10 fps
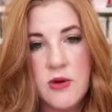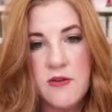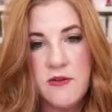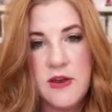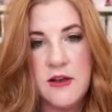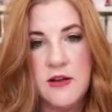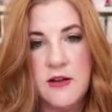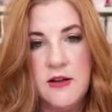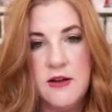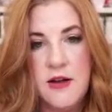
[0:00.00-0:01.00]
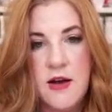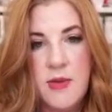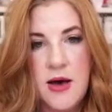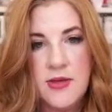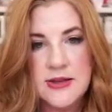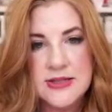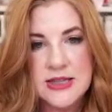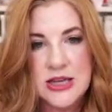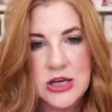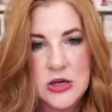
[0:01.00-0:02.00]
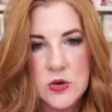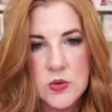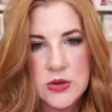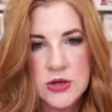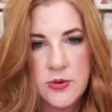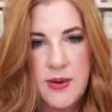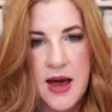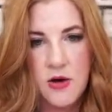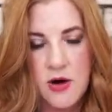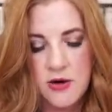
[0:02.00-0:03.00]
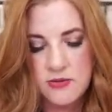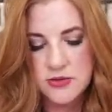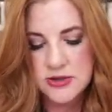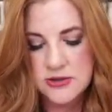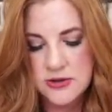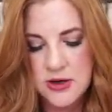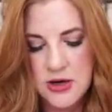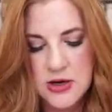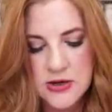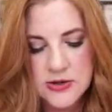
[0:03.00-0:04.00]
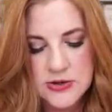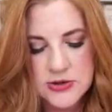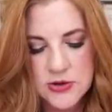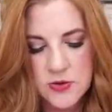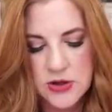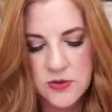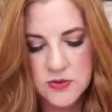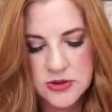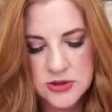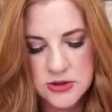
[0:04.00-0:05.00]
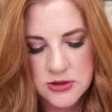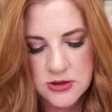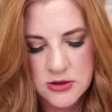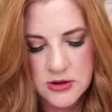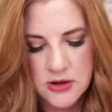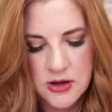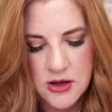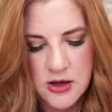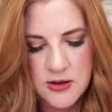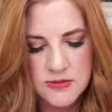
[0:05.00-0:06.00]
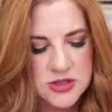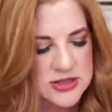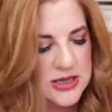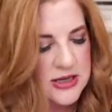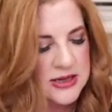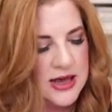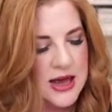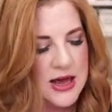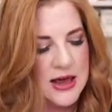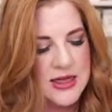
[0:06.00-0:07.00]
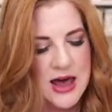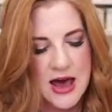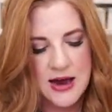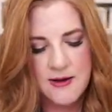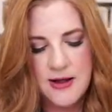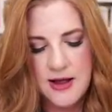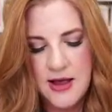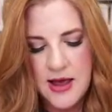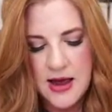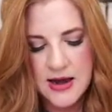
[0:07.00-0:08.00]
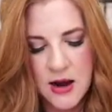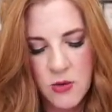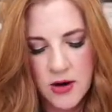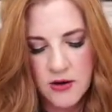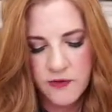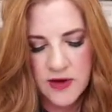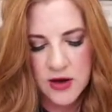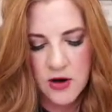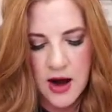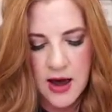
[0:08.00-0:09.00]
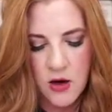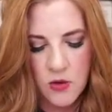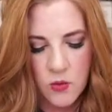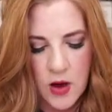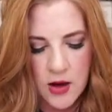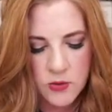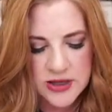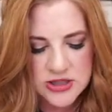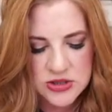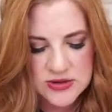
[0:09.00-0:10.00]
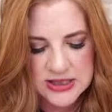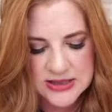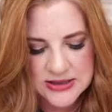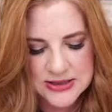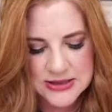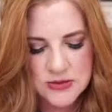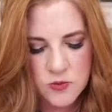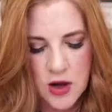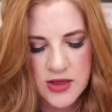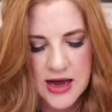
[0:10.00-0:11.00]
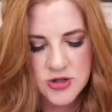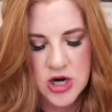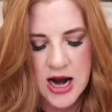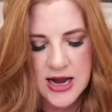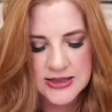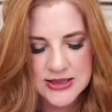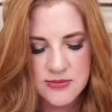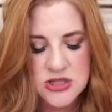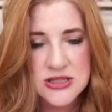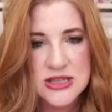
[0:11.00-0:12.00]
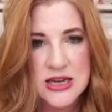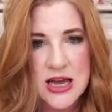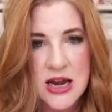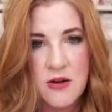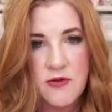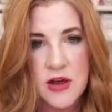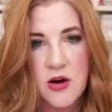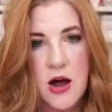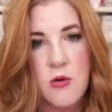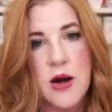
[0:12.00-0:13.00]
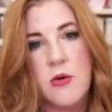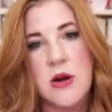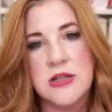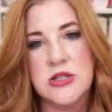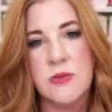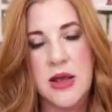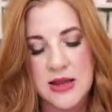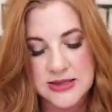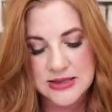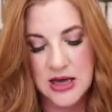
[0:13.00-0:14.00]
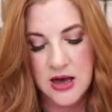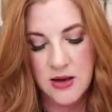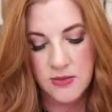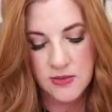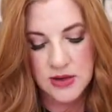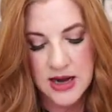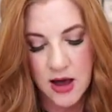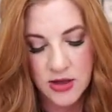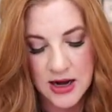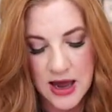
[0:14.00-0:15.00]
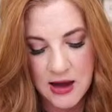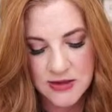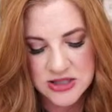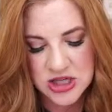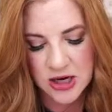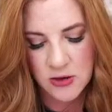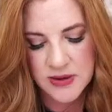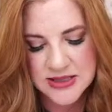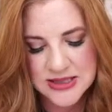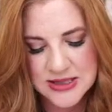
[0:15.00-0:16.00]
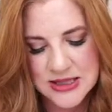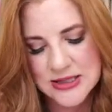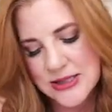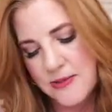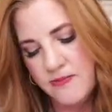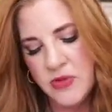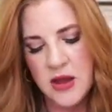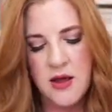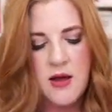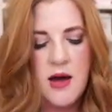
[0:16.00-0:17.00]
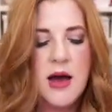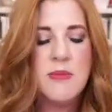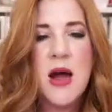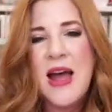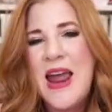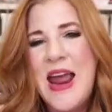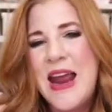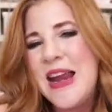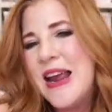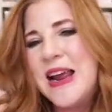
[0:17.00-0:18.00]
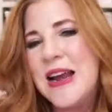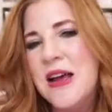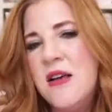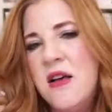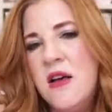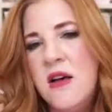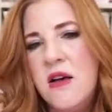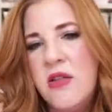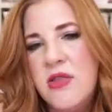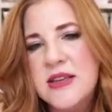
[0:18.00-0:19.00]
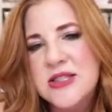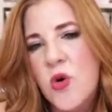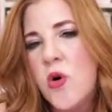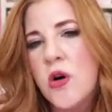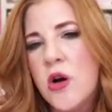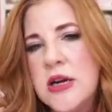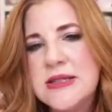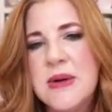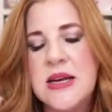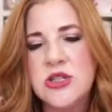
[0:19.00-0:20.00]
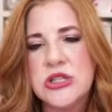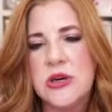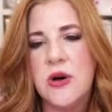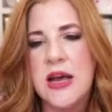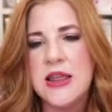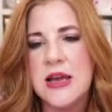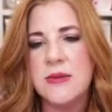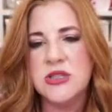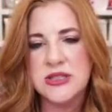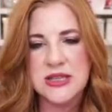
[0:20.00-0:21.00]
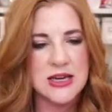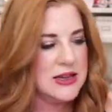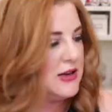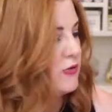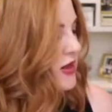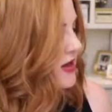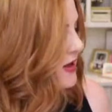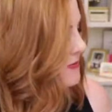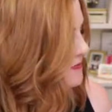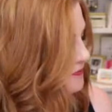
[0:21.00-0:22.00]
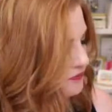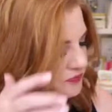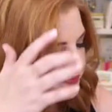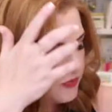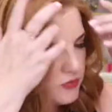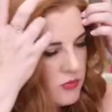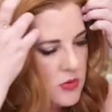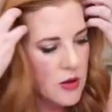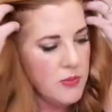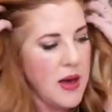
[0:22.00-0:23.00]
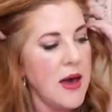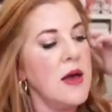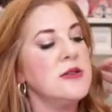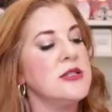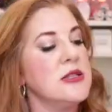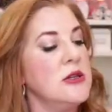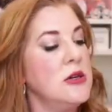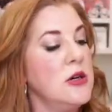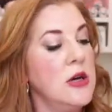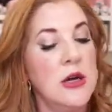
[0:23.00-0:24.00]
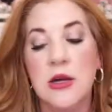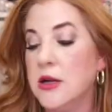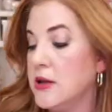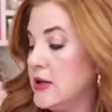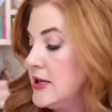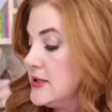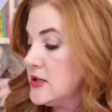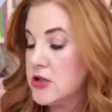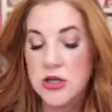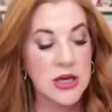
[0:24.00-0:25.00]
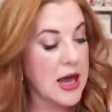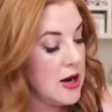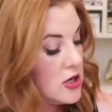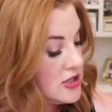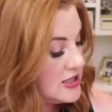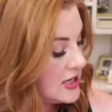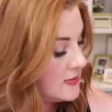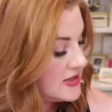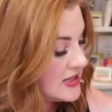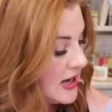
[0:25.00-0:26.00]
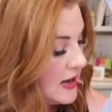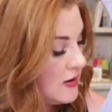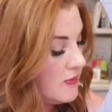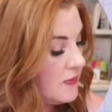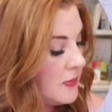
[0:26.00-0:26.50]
we feel about this cute little background? So cute. Just gonna lay that. And now we're gonna figure out, while we do this, while that dries, I'm just gonna kind of figure out what I wanna do about this. Now that I have the shaker bits in this, I'm not hating this corner as much, so I think I'm just gonna live with it. But let's look at our stamp set